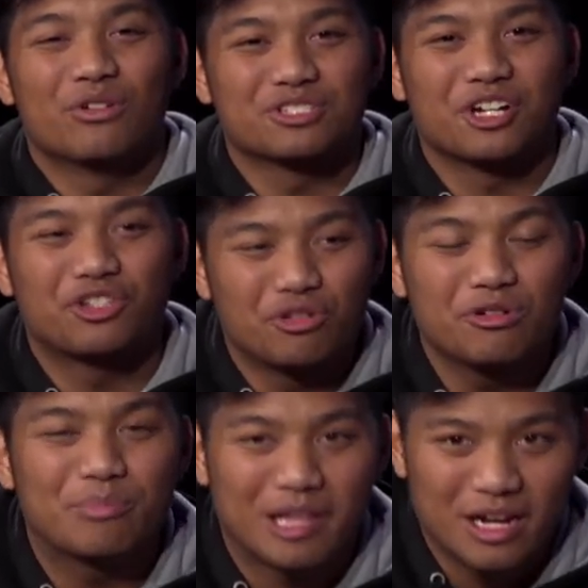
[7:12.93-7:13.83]
those are two
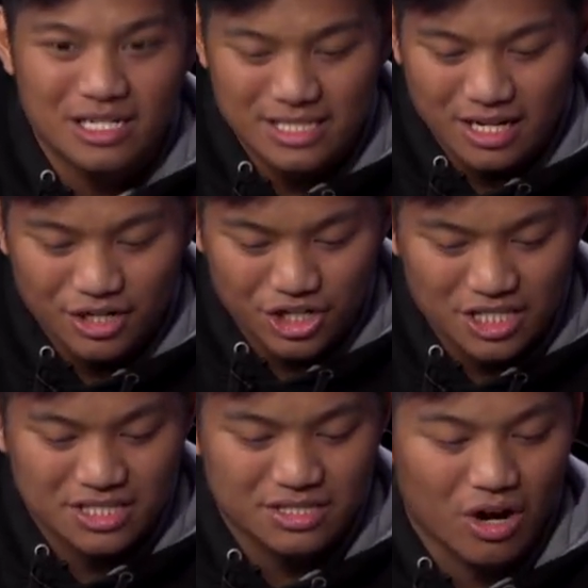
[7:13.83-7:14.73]
players that are
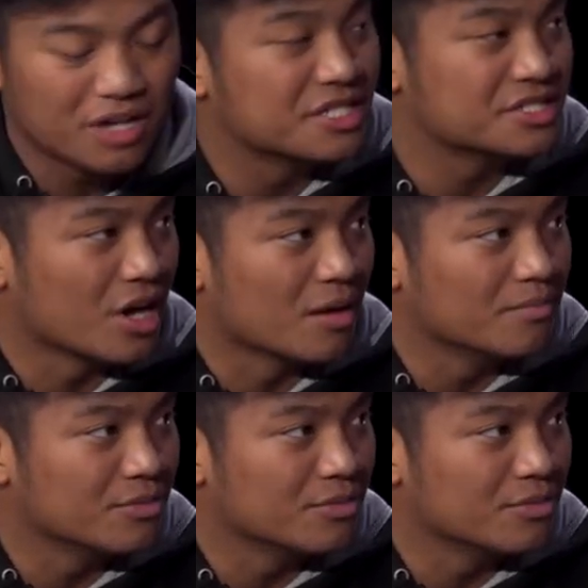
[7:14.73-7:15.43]
just hard to stop.